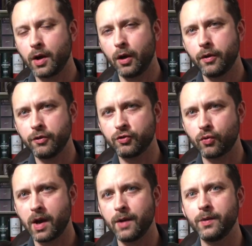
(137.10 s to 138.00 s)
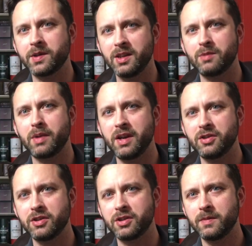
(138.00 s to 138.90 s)
All of those rye whiskey
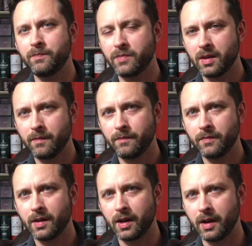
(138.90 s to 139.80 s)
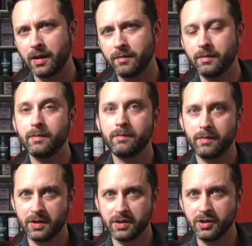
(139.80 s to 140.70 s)
spices, all
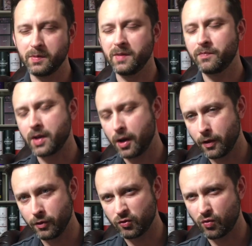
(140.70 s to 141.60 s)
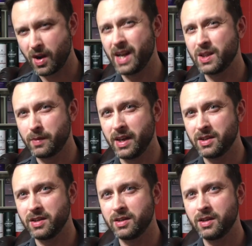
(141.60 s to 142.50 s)
of those rye
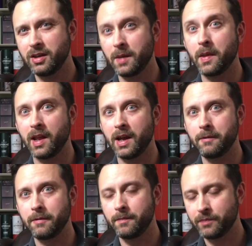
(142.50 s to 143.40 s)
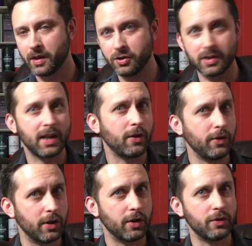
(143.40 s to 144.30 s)
spices come to life. Just like on
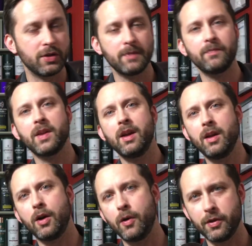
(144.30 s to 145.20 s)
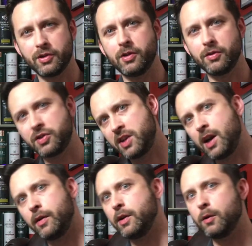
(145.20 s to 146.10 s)
a nose, all those notes
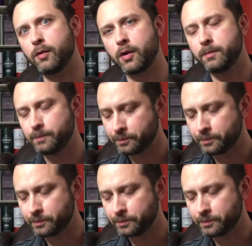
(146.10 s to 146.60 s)
carry over.